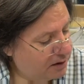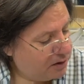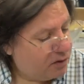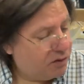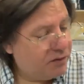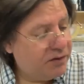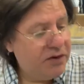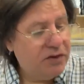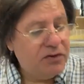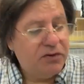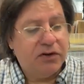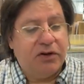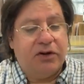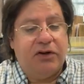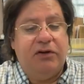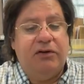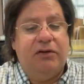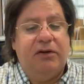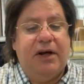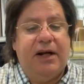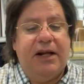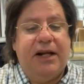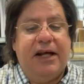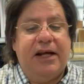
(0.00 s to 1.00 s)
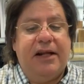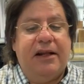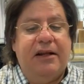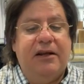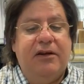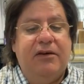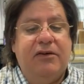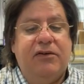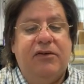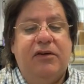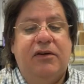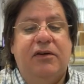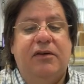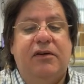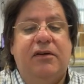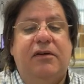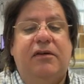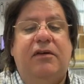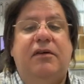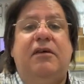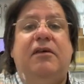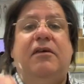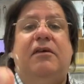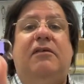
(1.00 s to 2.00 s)
Oh, these are cute. I like these.
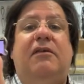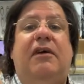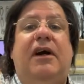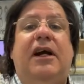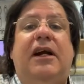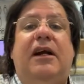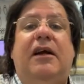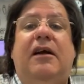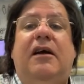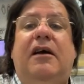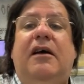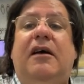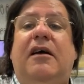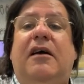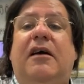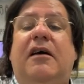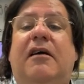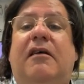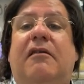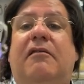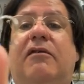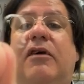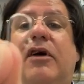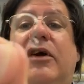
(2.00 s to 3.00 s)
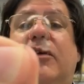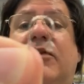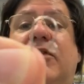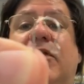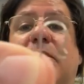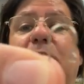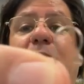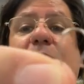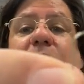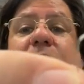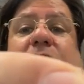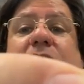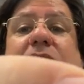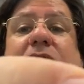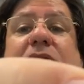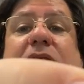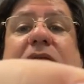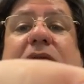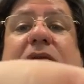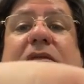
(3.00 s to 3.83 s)
Right? Very simple.